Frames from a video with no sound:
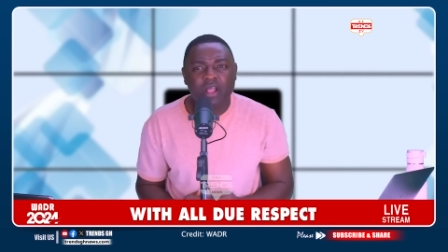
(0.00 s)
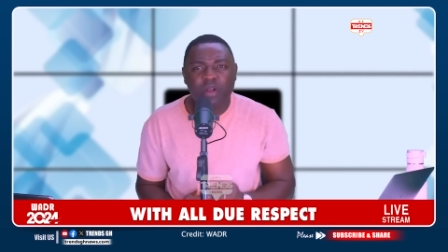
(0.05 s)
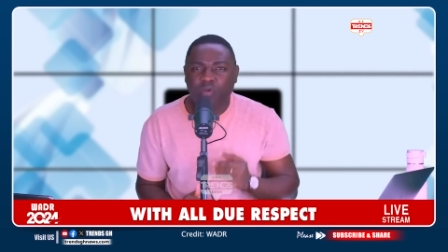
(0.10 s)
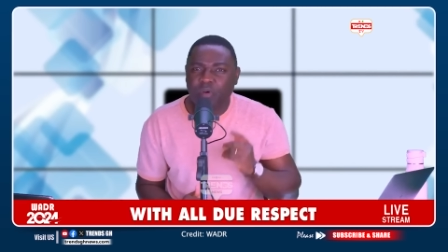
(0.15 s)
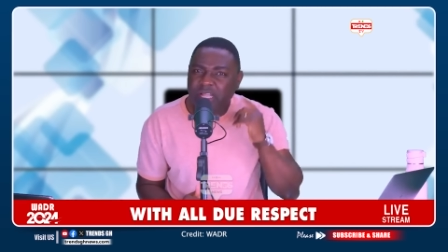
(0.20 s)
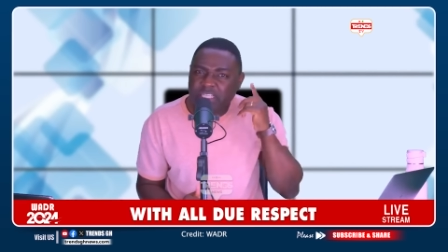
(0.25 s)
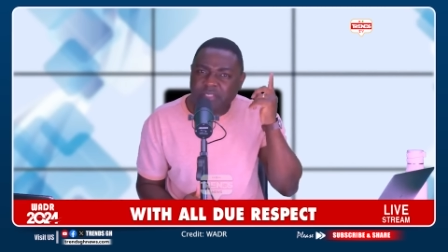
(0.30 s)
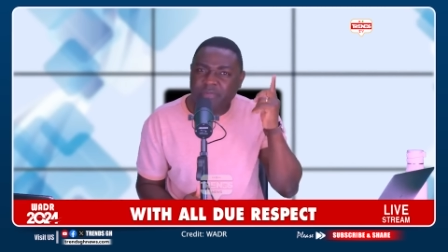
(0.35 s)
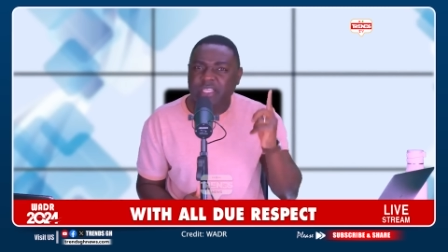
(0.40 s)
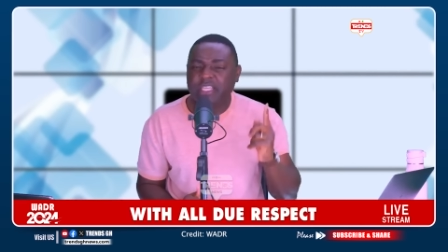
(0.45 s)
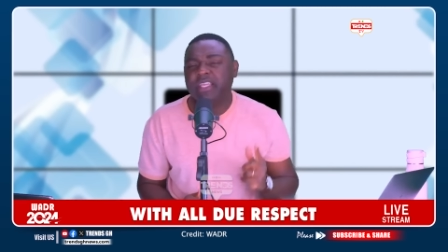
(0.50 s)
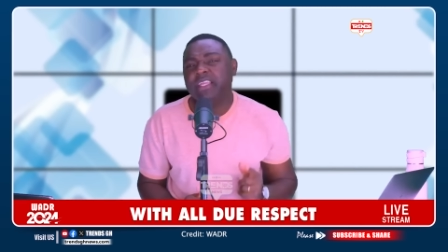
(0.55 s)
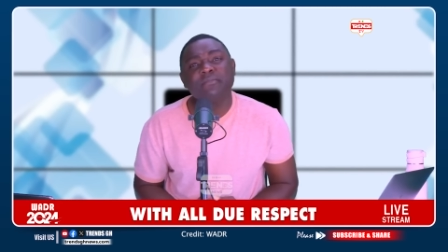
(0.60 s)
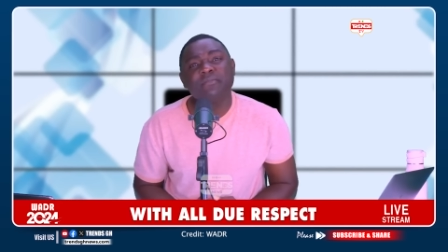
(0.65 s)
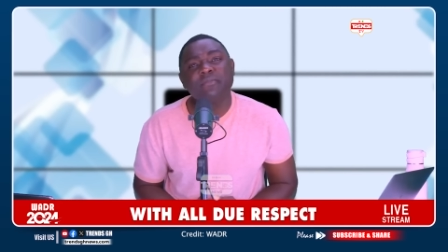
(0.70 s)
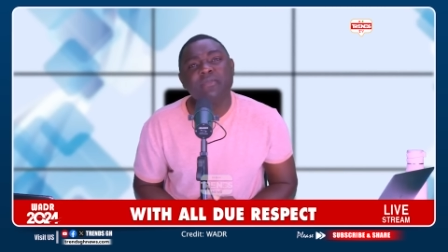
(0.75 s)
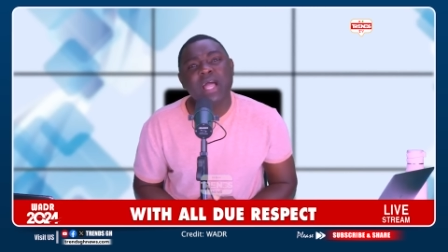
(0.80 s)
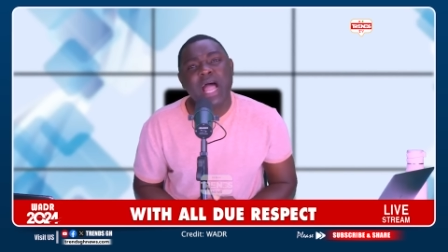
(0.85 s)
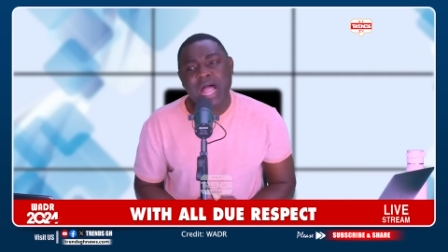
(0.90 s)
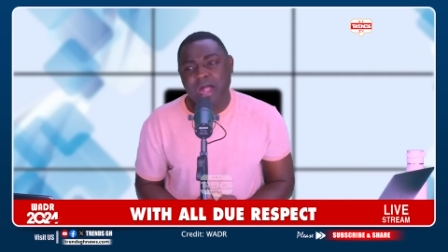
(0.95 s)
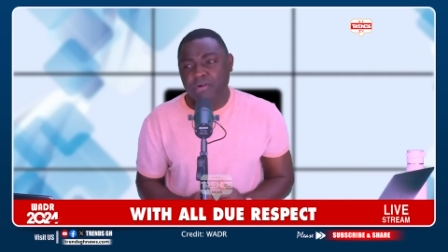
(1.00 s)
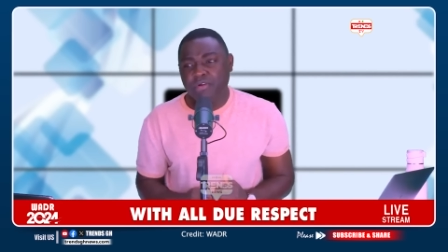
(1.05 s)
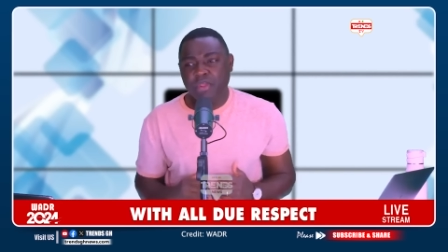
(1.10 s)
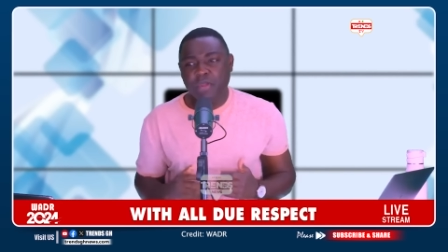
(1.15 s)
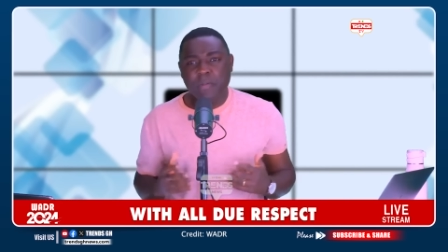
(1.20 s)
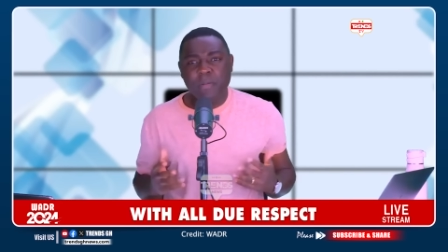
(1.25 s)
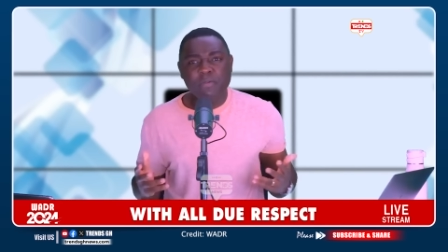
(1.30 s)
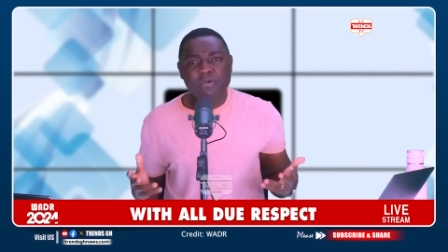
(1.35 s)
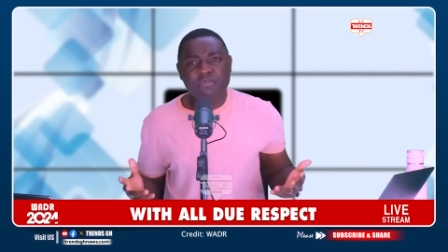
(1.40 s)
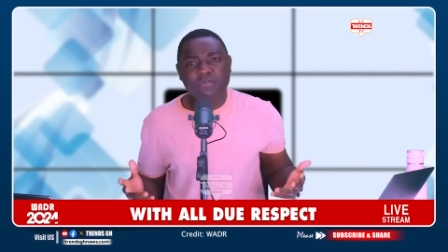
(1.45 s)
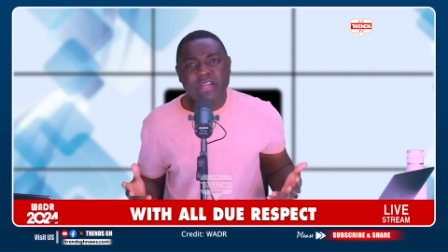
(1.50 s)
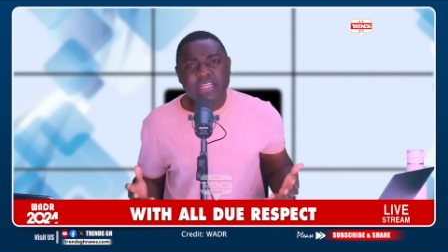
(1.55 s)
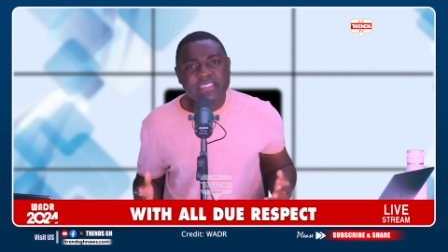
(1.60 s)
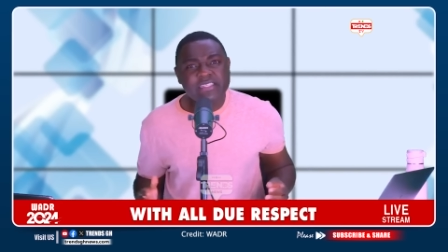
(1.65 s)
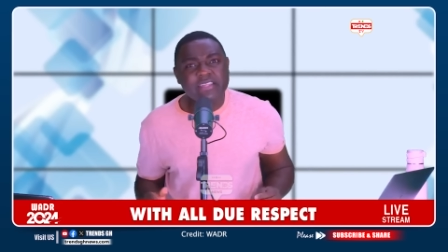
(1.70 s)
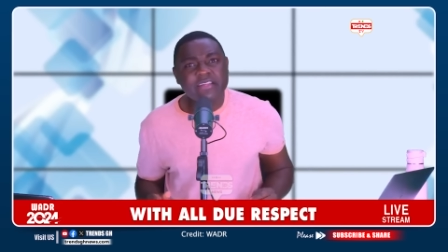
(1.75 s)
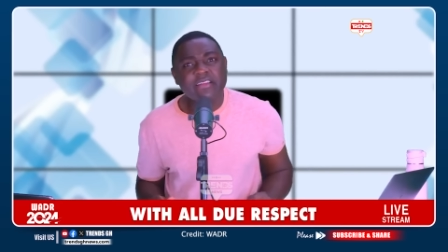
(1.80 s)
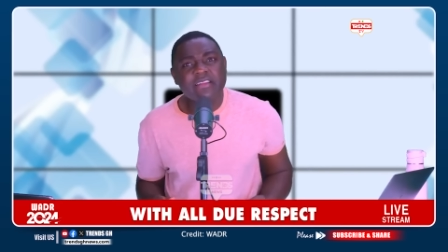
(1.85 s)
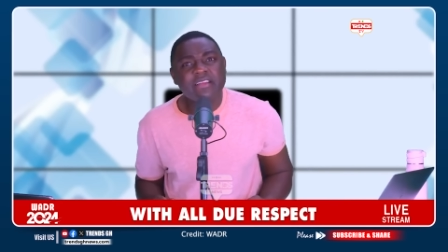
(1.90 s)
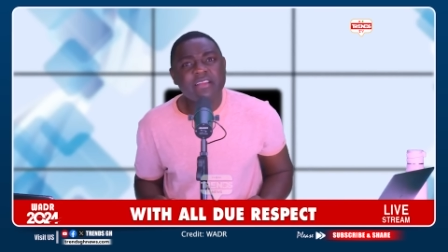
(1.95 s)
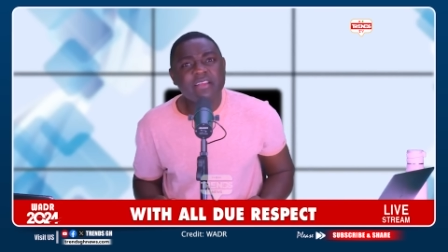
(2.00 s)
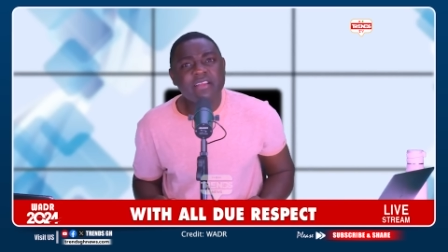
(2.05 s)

Wait, Jimmy. How do you people reason?